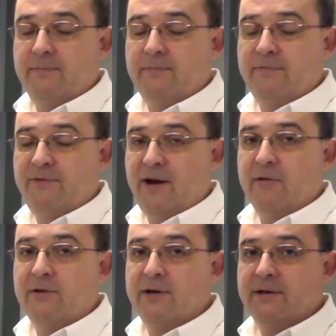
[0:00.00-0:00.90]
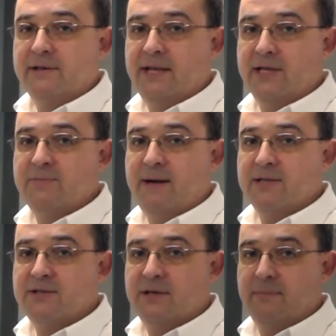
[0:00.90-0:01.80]
Fowler
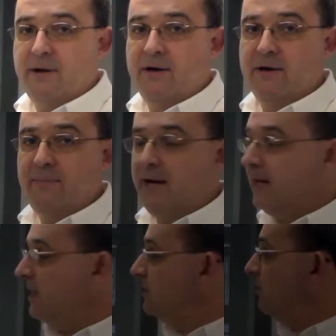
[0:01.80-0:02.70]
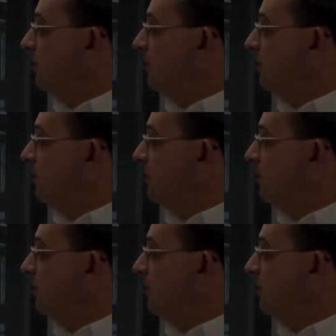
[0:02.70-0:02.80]
GageMaster comparator package